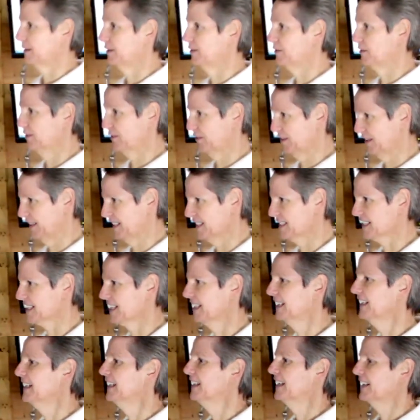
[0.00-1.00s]
you do this.
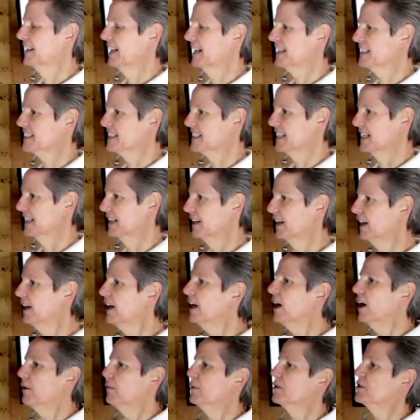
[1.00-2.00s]
That's it.
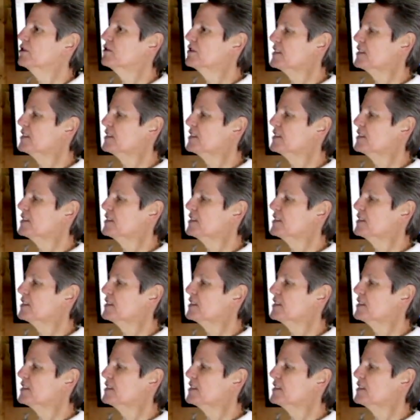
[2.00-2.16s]
I want you